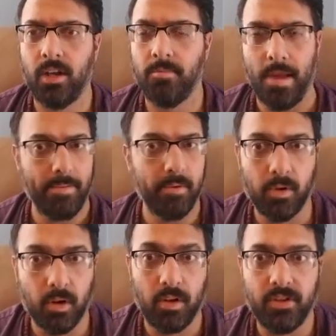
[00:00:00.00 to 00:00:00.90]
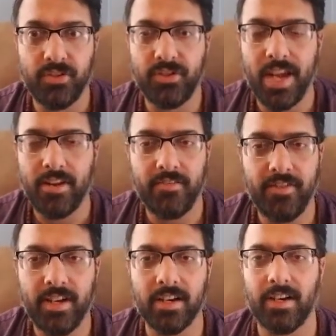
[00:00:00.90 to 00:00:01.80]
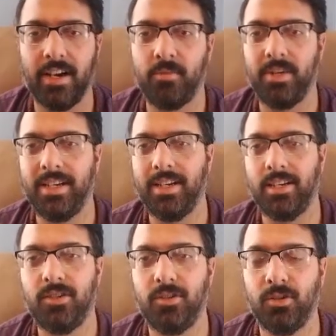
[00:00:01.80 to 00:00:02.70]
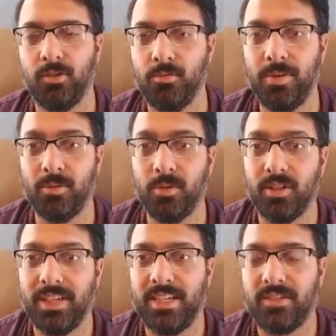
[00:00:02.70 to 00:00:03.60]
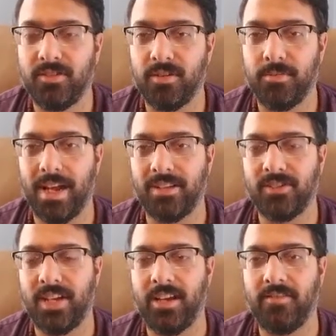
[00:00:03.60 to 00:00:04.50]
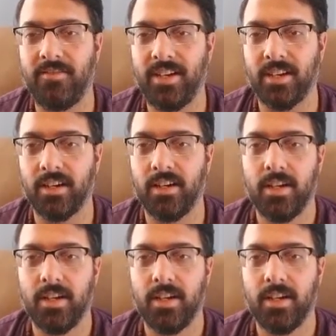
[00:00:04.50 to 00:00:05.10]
maybe we're all in a state of fear and we need to be released from that state of fear.